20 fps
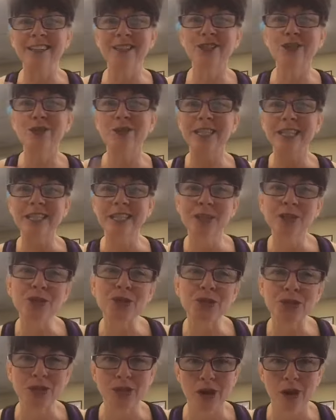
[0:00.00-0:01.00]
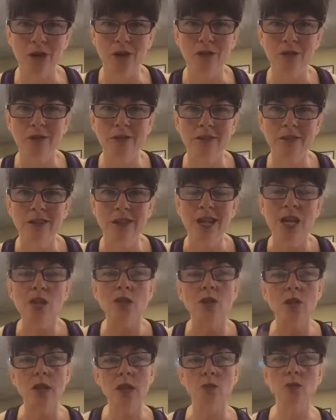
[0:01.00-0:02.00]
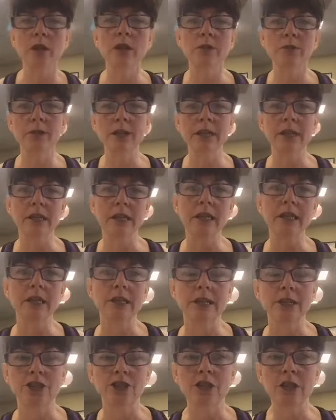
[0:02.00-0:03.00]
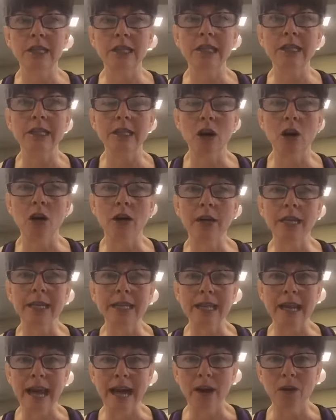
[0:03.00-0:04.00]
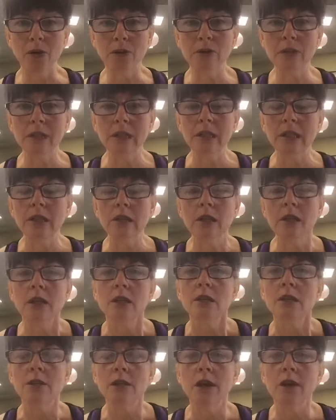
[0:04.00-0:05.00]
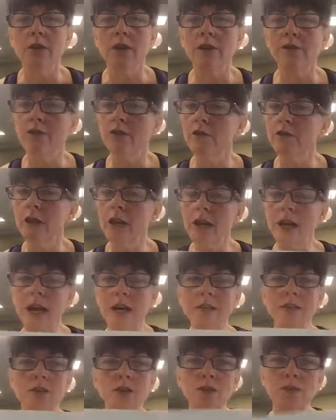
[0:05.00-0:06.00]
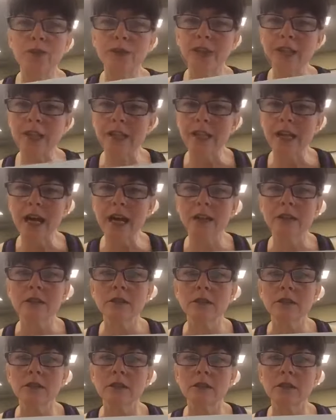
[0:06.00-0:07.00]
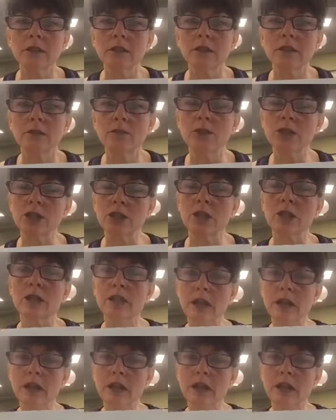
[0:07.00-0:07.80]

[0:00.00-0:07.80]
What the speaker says: 20 years ago so they wouldn't be in the condition that they are in now. So if you've got osteopenia, which is the